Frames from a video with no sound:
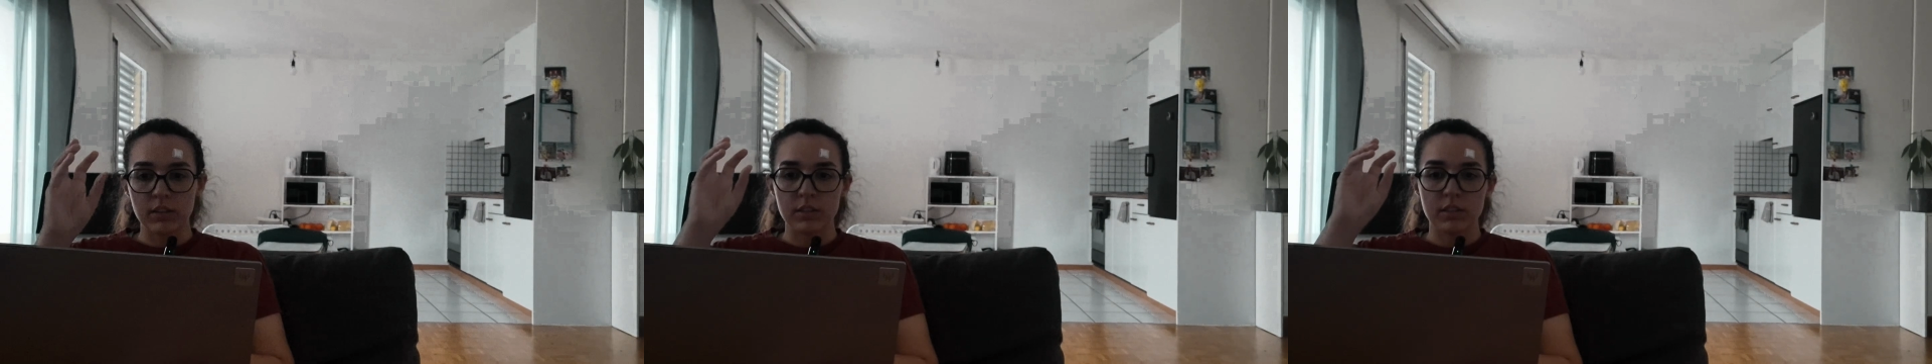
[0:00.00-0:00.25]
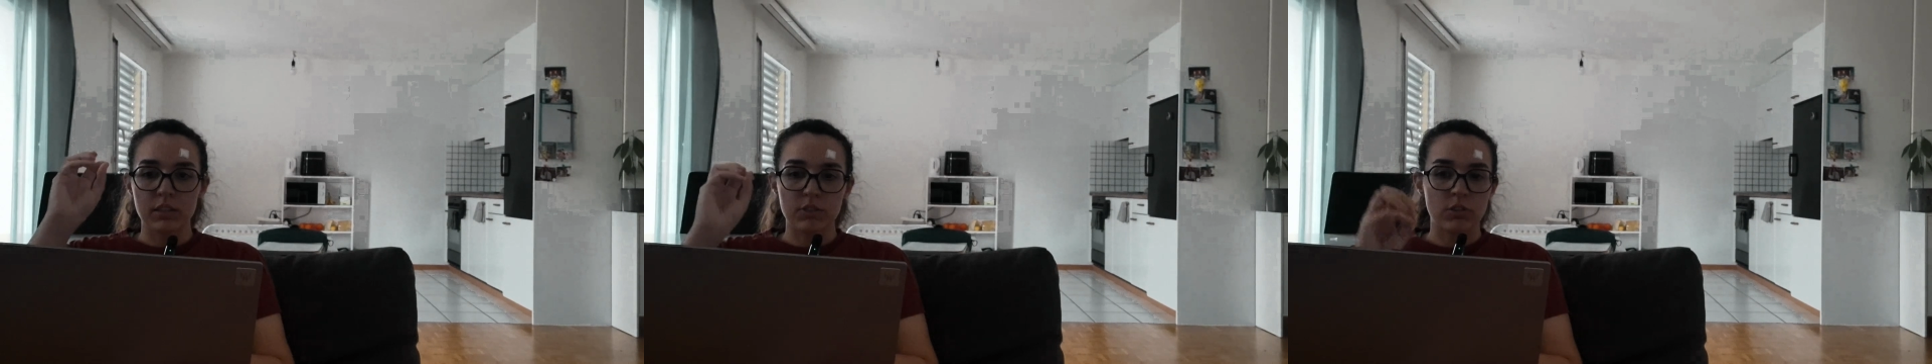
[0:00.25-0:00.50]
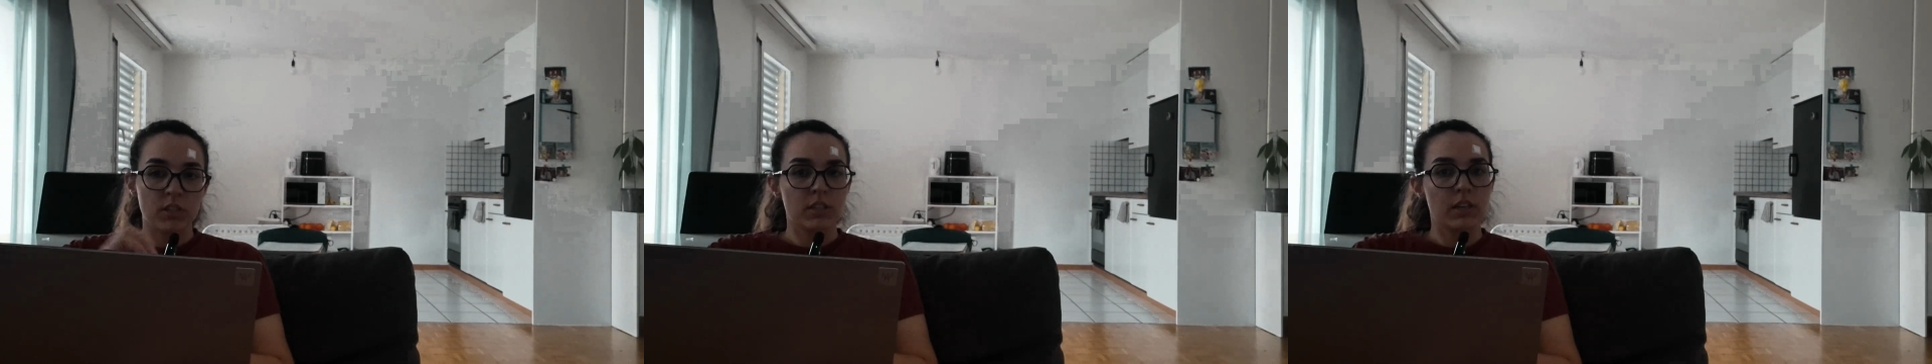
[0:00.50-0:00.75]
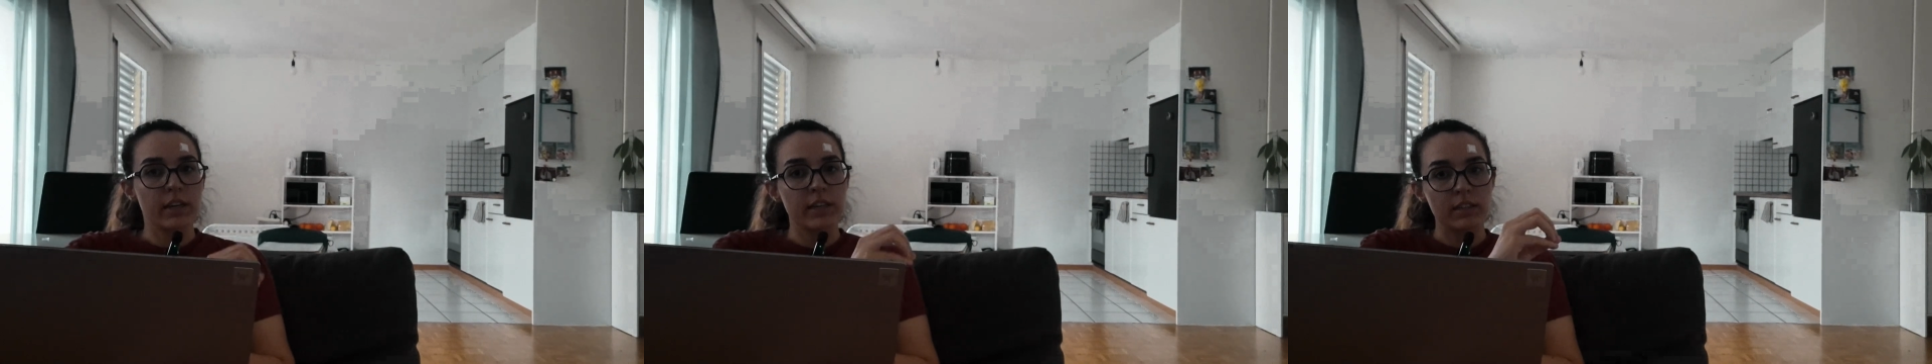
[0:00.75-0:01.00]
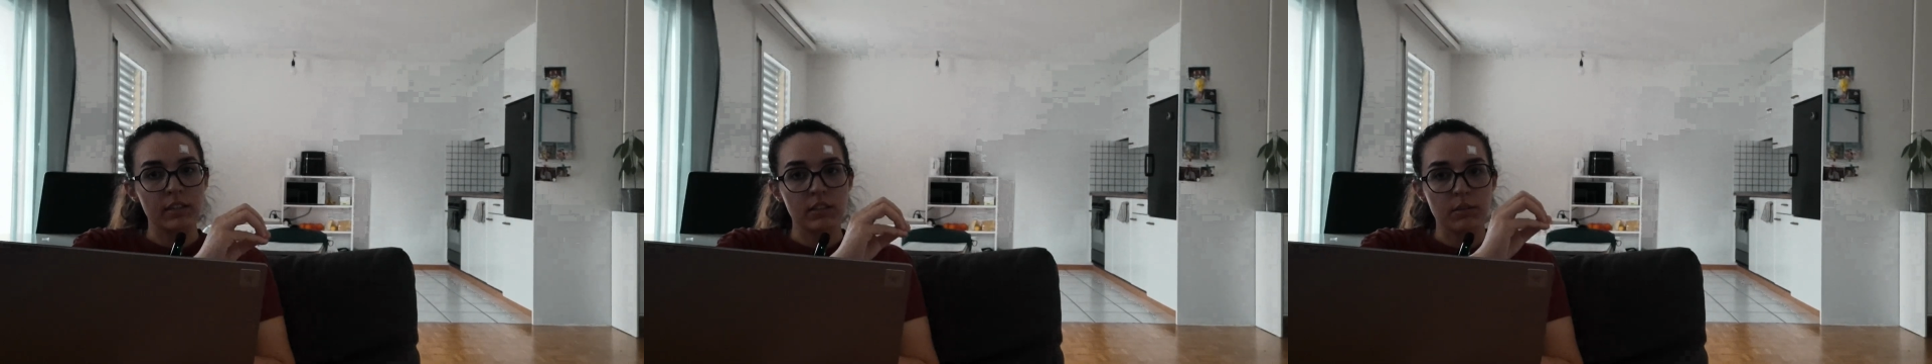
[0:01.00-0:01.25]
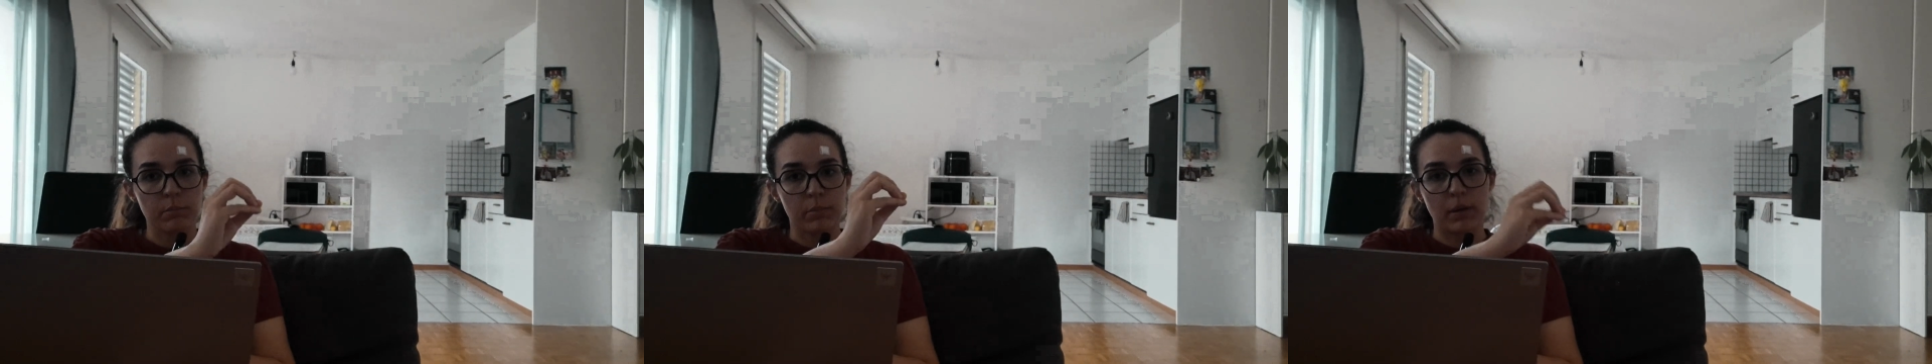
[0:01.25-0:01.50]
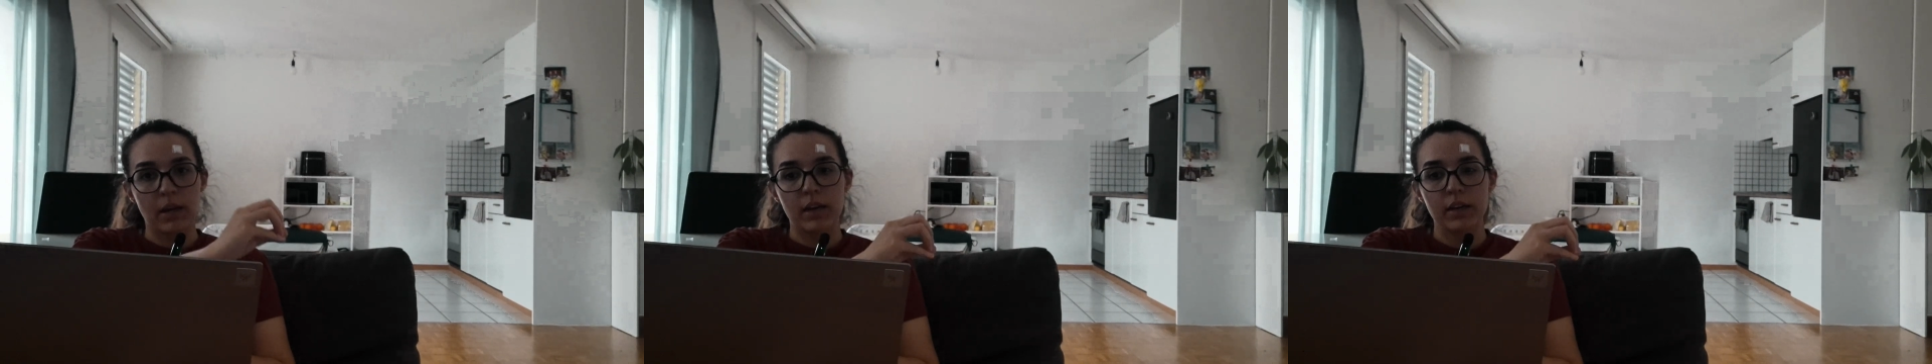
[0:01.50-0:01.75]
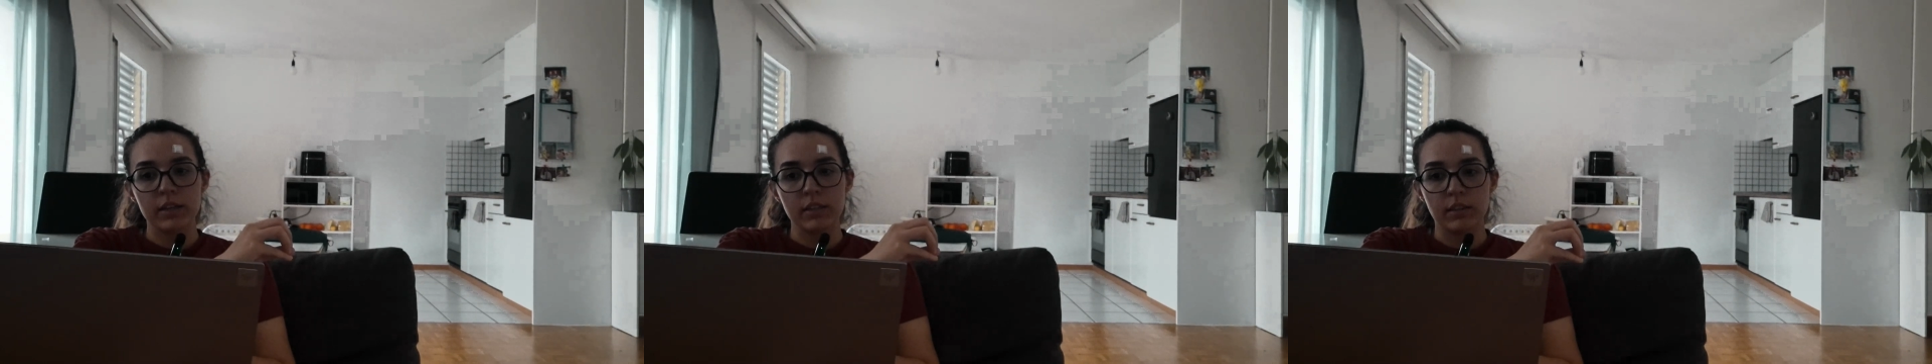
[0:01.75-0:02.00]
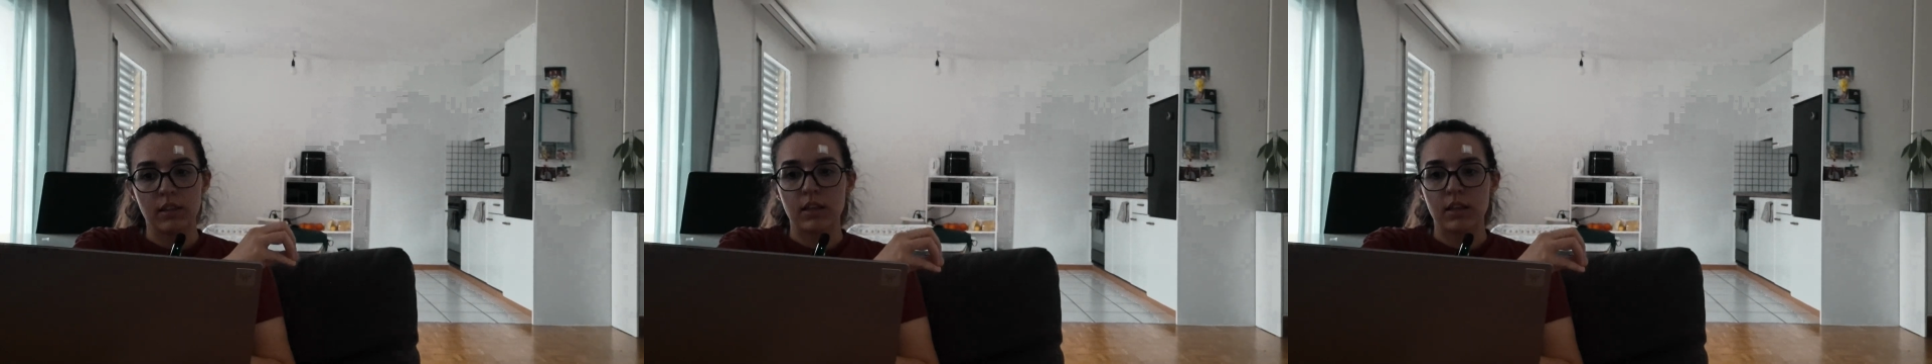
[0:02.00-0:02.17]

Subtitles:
is translated by